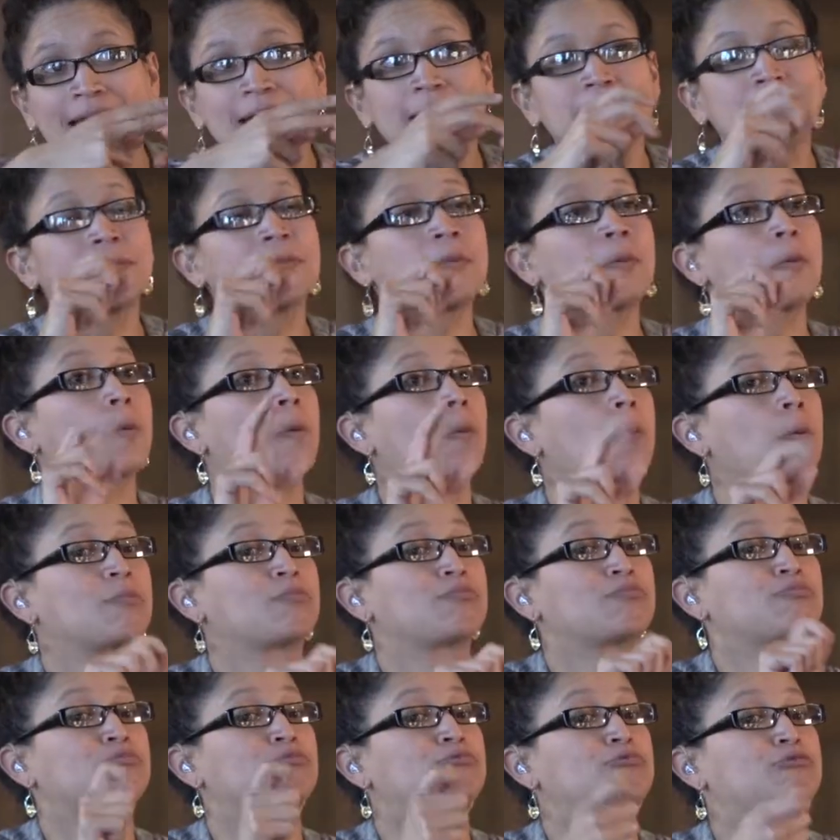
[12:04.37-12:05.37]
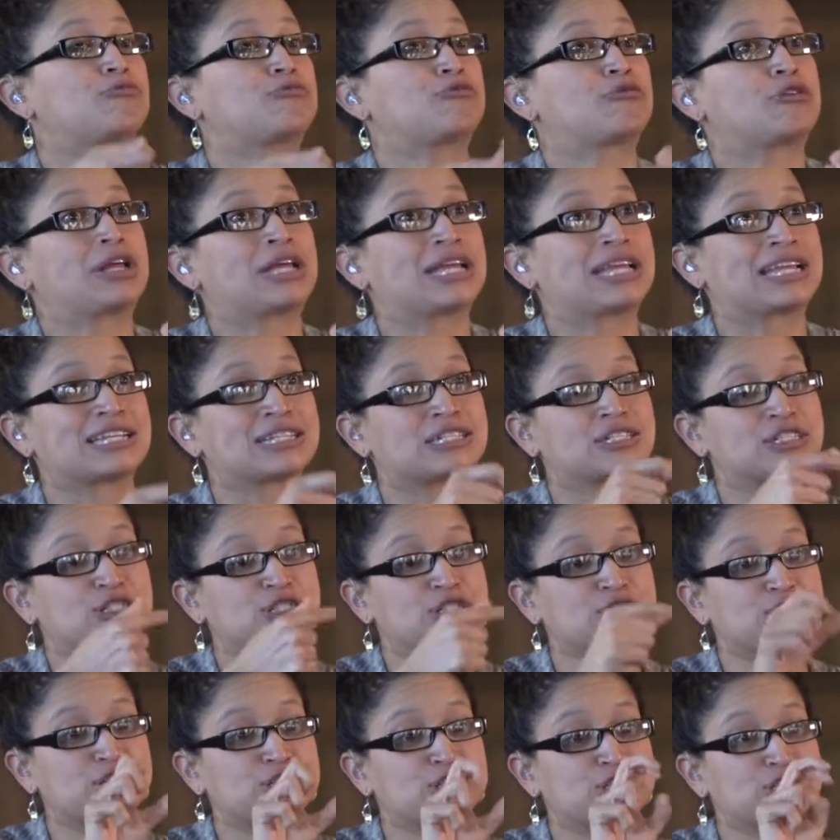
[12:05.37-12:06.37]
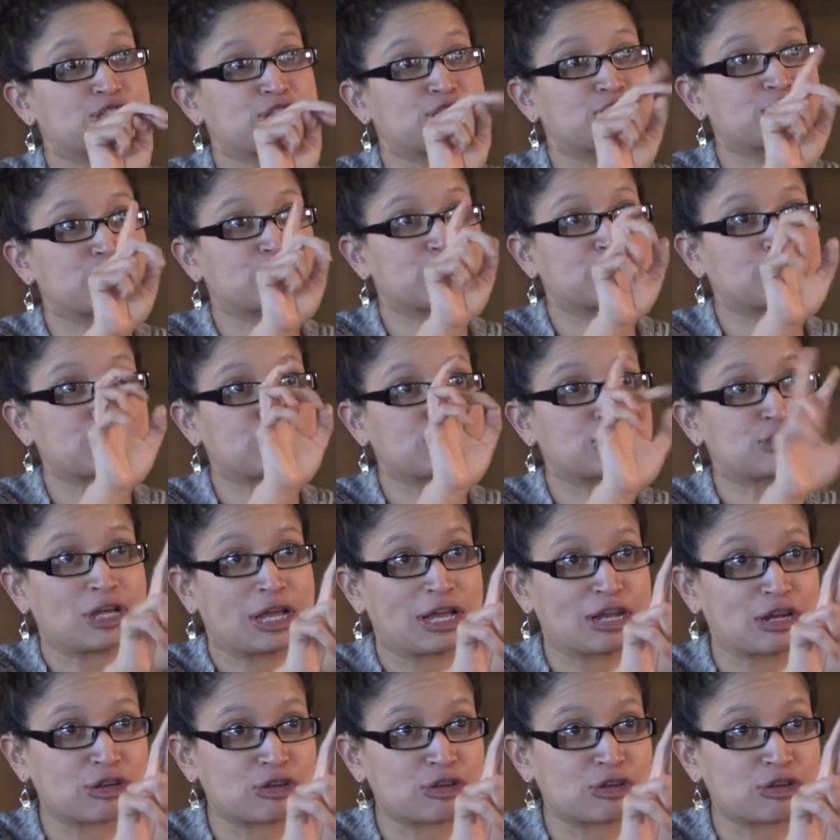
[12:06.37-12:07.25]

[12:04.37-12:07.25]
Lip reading: So we may use hypothetical names